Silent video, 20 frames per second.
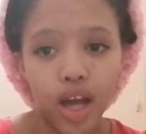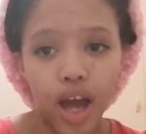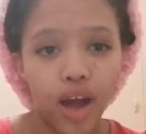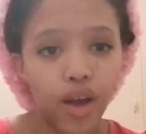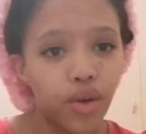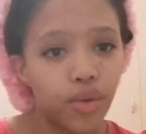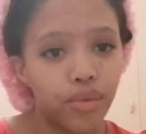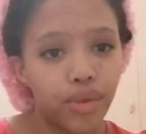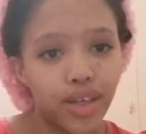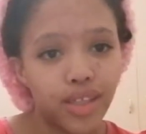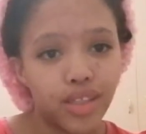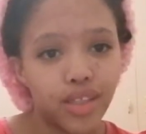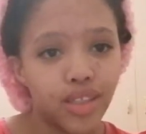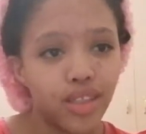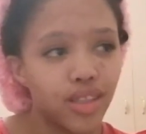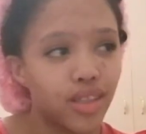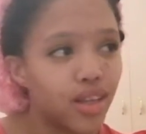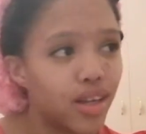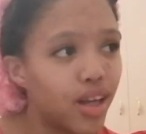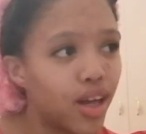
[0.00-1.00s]
And my
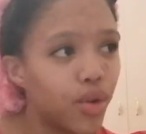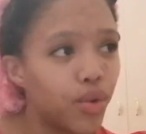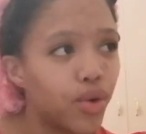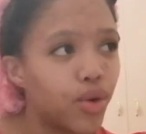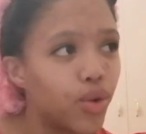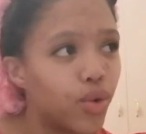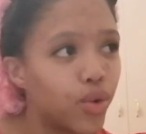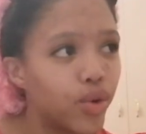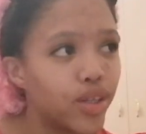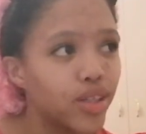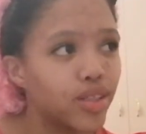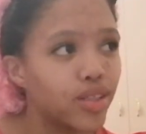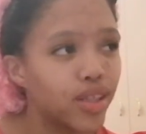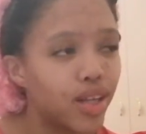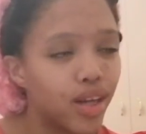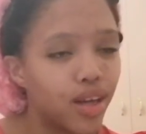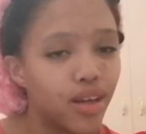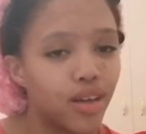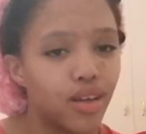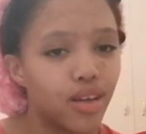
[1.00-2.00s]
sister and I were always
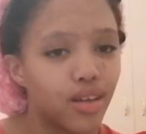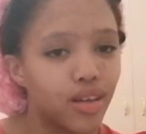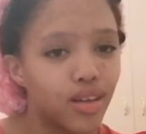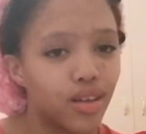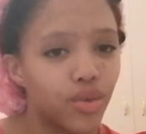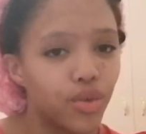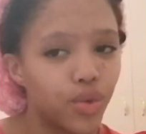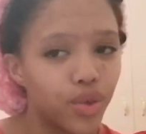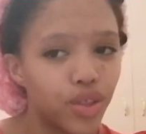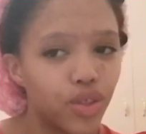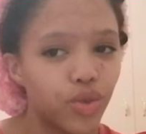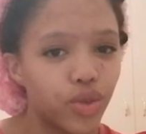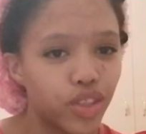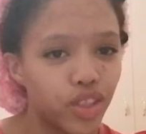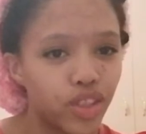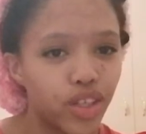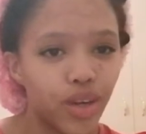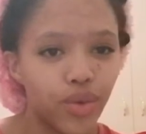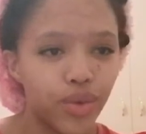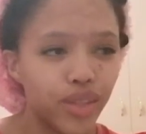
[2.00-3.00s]
like we we
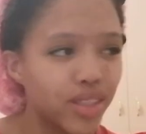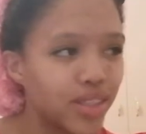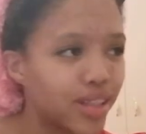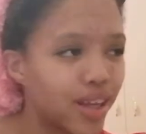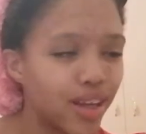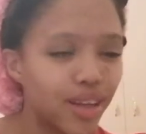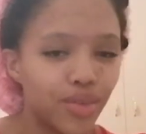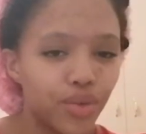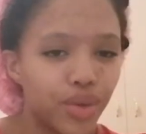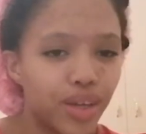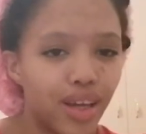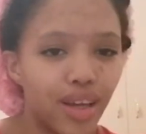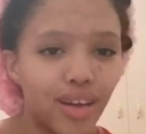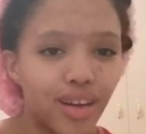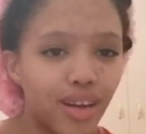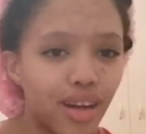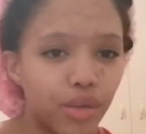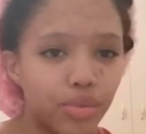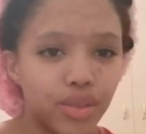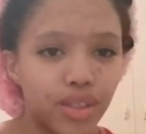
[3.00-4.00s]
tried we stayed we
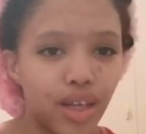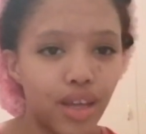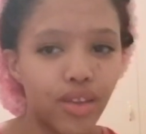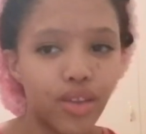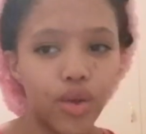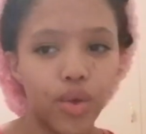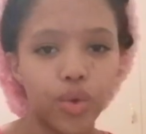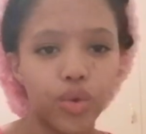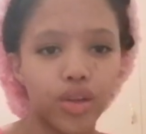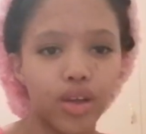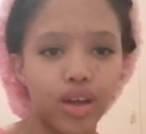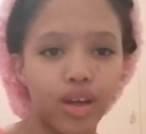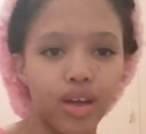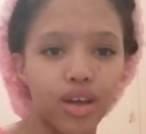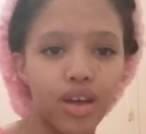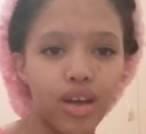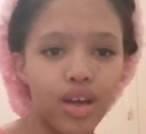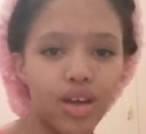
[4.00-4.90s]
ended up staying the whole day.